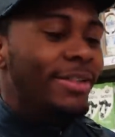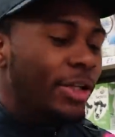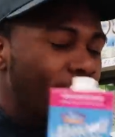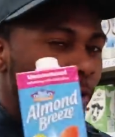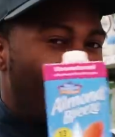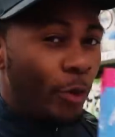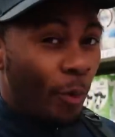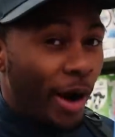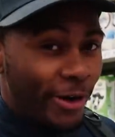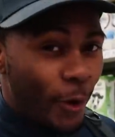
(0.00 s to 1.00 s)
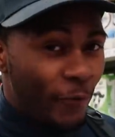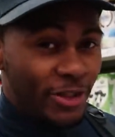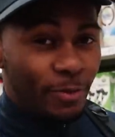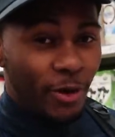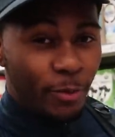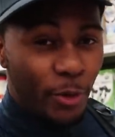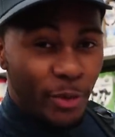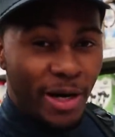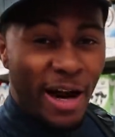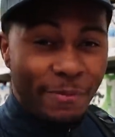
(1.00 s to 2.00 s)
So I just want to go with what I know for tomorrow
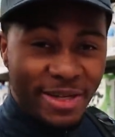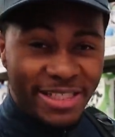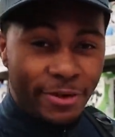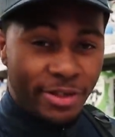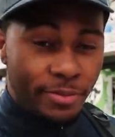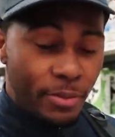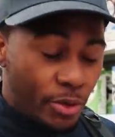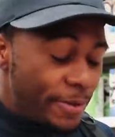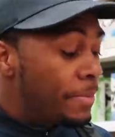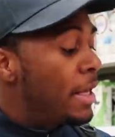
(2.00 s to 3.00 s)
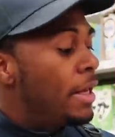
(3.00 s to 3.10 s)
morning when I have my cereal in the morning.